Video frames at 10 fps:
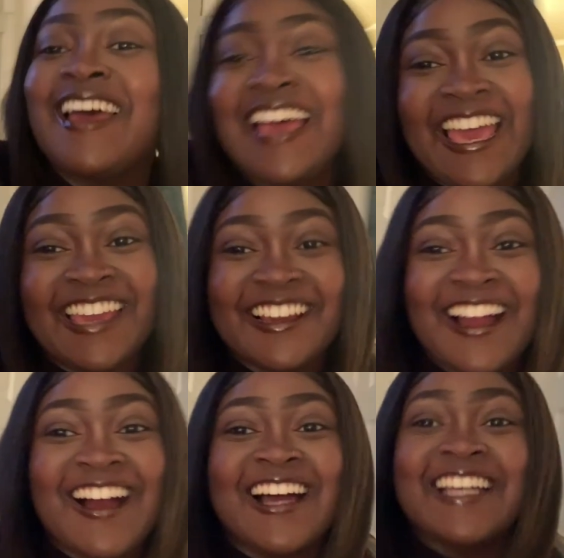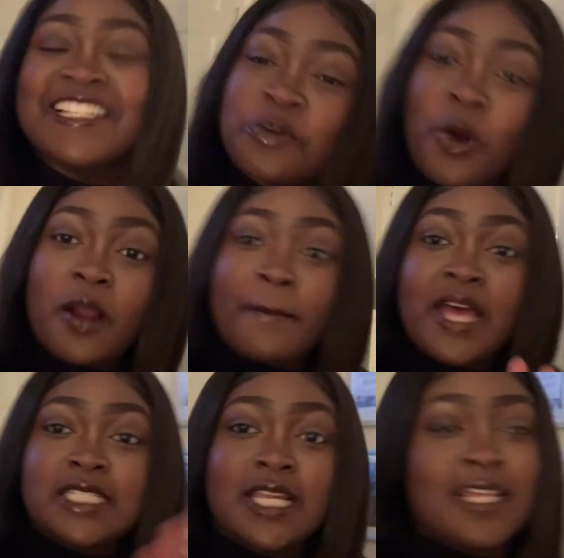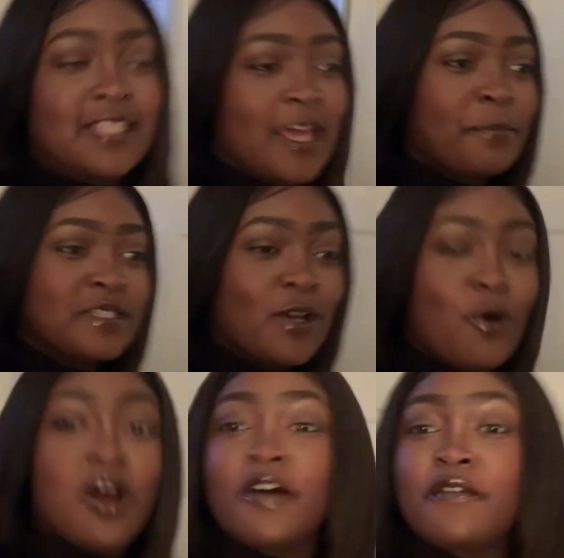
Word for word: Hey guys, welcome back to another episode of